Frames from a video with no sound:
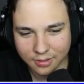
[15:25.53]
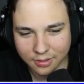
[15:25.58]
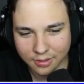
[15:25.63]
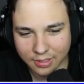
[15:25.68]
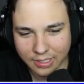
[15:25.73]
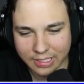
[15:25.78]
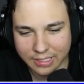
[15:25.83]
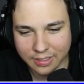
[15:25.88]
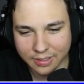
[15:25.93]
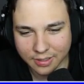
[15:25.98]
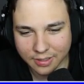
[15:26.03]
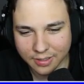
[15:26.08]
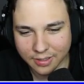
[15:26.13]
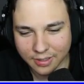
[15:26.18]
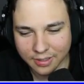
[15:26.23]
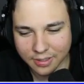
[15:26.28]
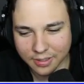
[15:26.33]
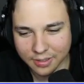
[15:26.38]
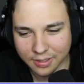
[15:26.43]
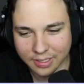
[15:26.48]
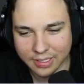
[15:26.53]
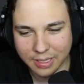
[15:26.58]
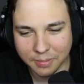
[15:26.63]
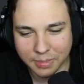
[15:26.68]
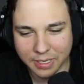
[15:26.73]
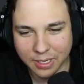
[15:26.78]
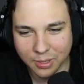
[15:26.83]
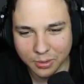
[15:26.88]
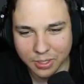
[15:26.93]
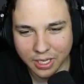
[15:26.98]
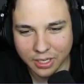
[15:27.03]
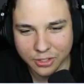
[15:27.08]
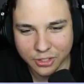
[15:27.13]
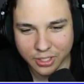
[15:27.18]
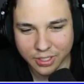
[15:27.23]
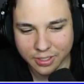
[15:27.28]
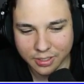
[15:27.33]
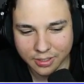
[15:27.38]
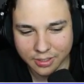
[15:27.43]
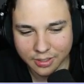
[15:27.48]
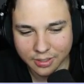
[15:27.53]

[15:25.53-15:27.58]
Yeah, Cookie. Does that mean no dungeon?